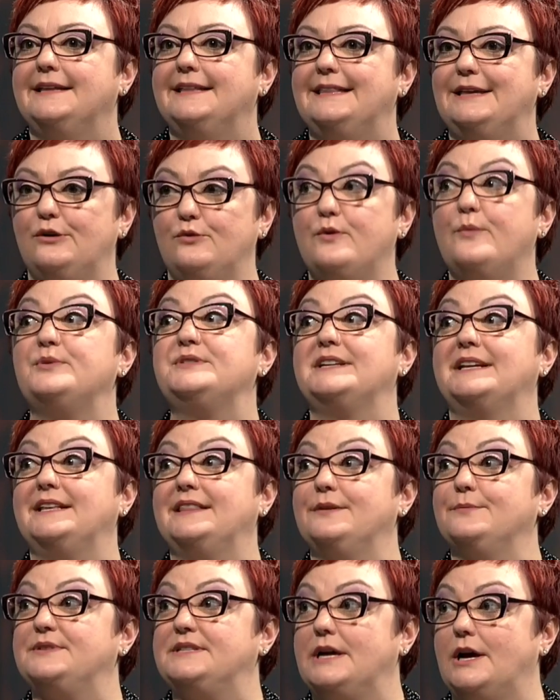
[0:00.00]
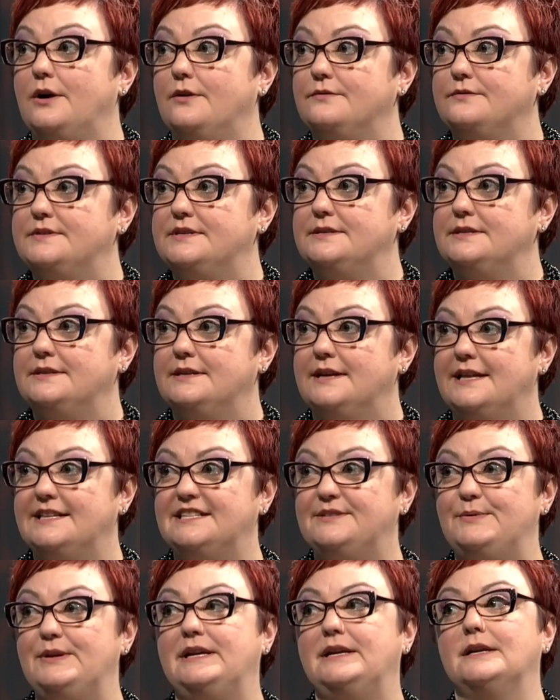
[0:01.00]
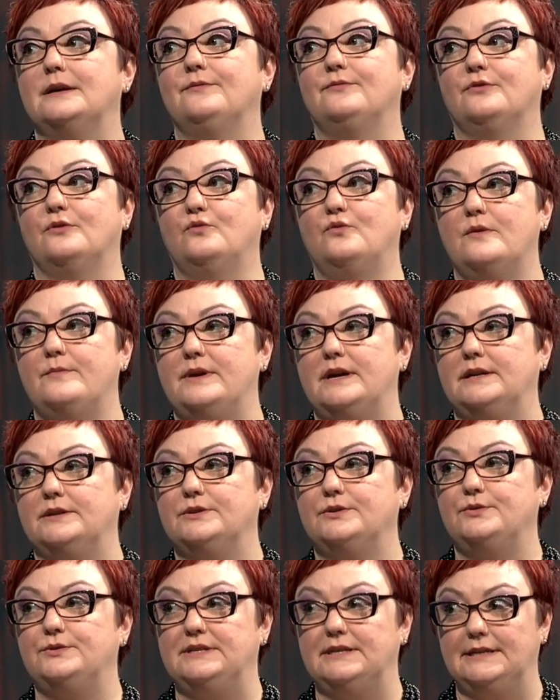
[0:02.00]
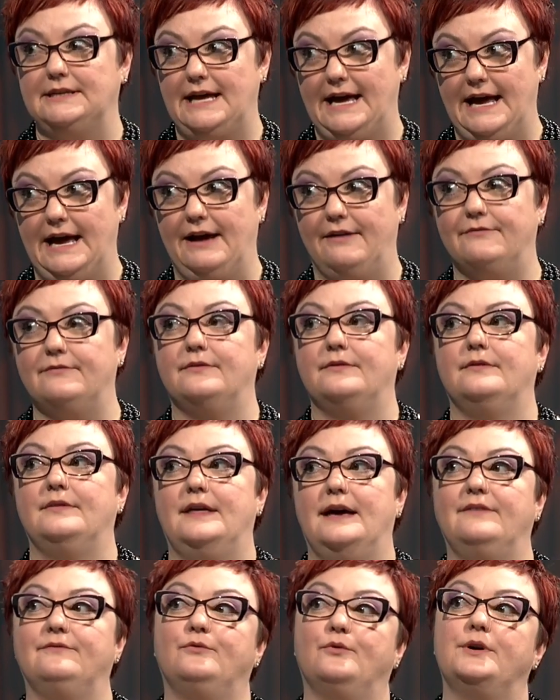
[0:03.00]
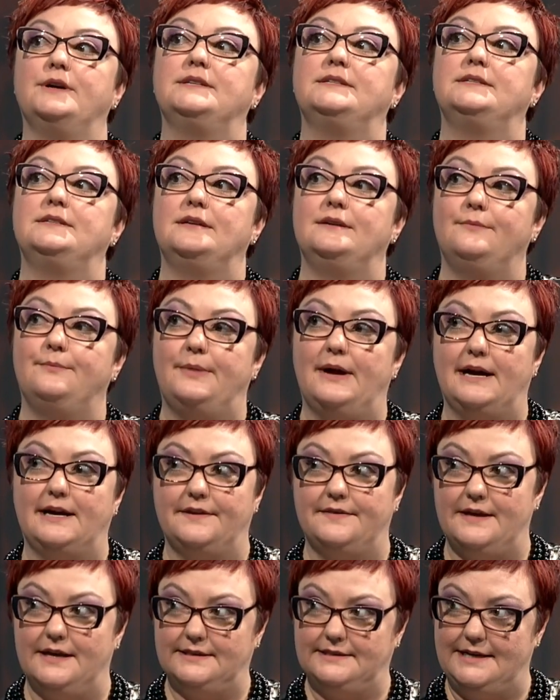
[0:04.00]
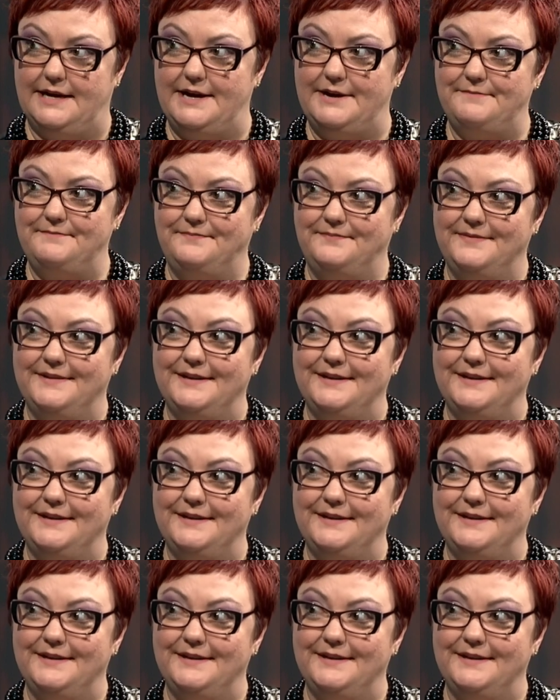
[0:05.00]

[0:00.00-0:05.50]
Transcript: they were representing themselves and speaking up for women who didn't have that voice back in that time.